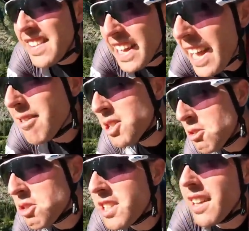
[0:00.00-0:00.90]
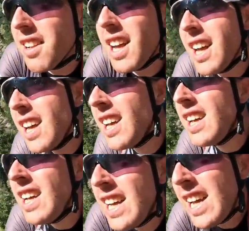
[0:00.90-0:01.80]
the air is so still,
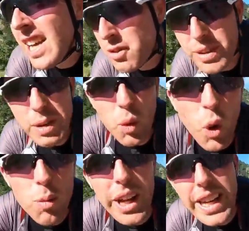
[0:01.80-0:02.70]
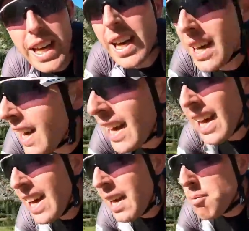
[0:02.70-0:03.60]
it's really warm. Like
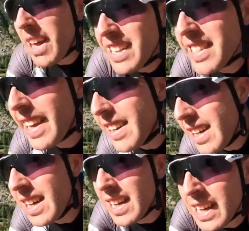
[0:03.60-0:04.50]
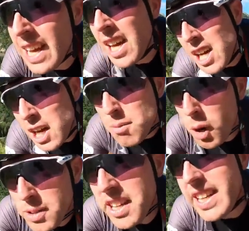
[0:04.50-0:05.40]
basically
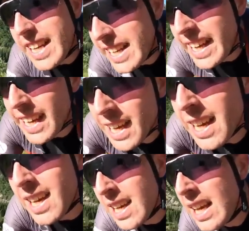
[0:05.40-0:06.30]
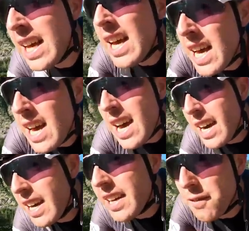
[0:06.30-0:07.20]
probably didn't need it
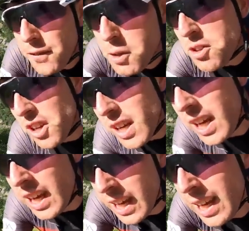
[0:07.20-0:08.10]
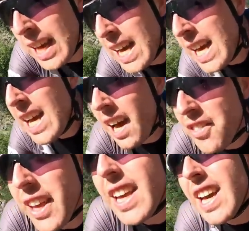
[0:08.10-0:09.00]
uh, in future
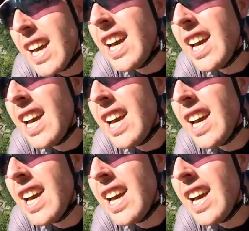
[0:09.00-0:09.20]
I think